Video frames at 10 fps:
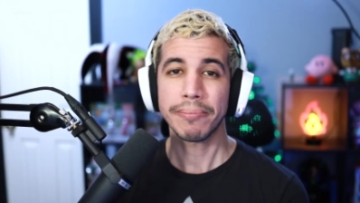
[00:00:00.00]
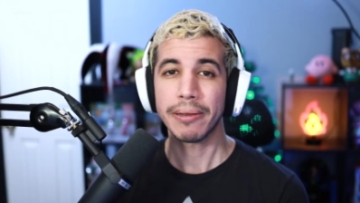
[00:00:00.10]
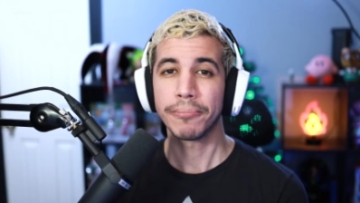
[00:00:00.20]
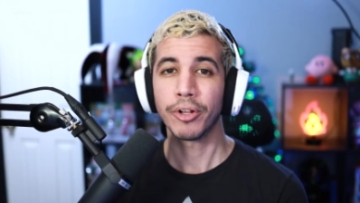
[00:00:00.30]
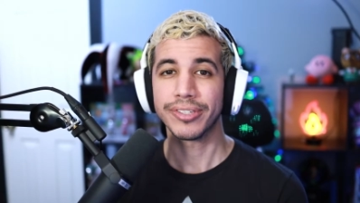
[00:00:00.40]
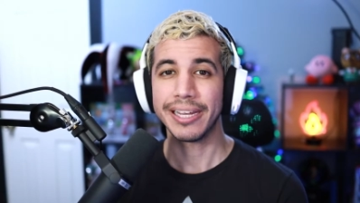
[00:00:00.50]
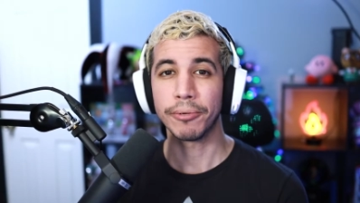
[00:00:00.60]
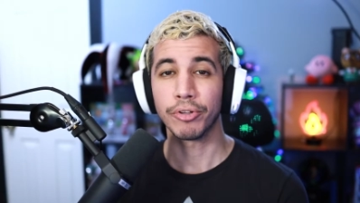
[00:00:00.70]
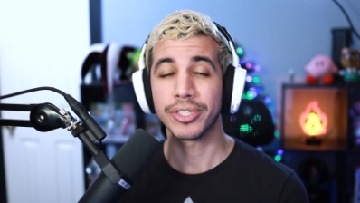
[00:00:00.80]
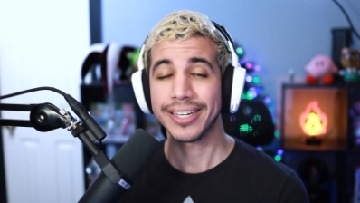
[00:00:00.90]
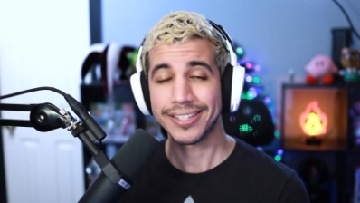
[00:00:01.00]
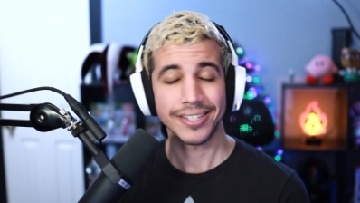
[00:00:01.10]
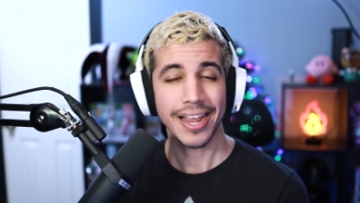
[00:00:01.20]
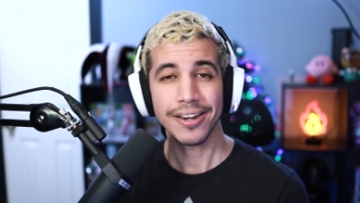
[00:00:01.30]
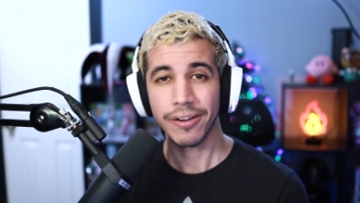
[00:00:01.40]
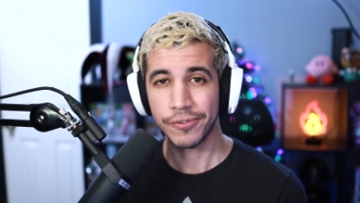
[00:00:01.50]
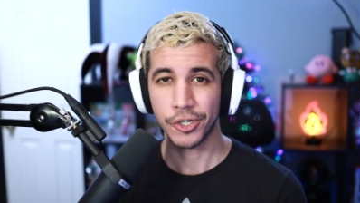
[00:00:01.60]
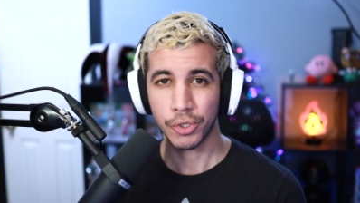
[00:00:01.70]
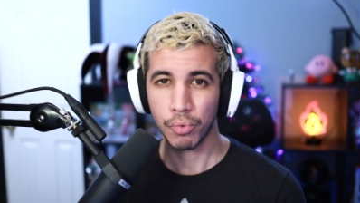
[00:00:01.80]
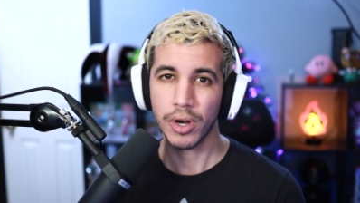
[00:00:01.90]
pinball tables instead of
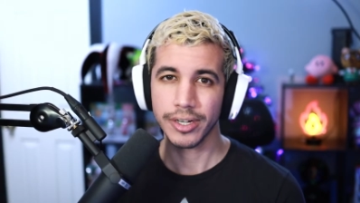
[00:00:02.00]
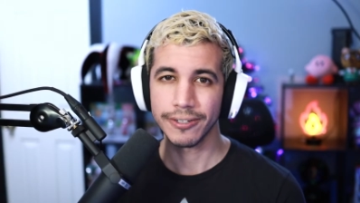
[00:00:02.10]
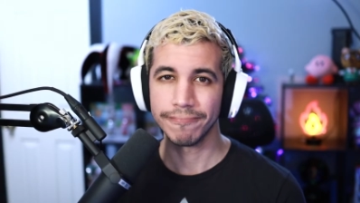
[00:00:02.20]
just one.